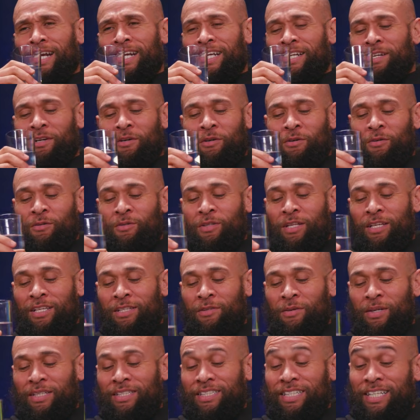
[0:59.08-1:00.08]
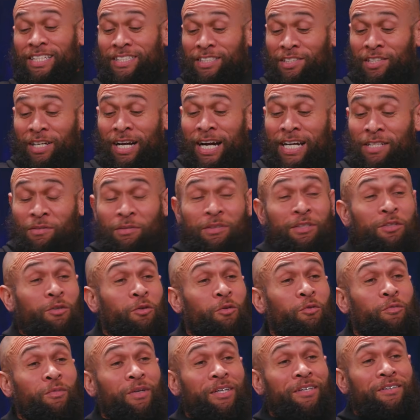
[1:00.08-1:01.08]
I didn't know that you had tears in your eyes when you
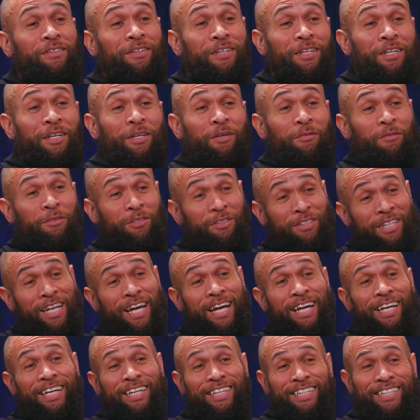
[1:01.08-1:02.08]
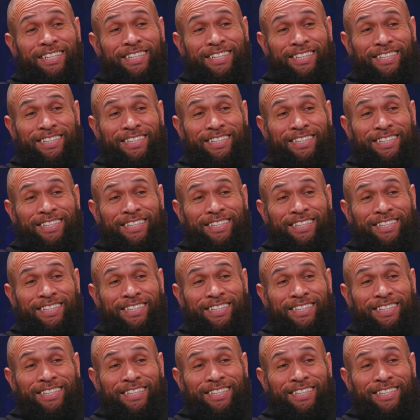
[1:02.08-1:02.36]
called me. Was you there?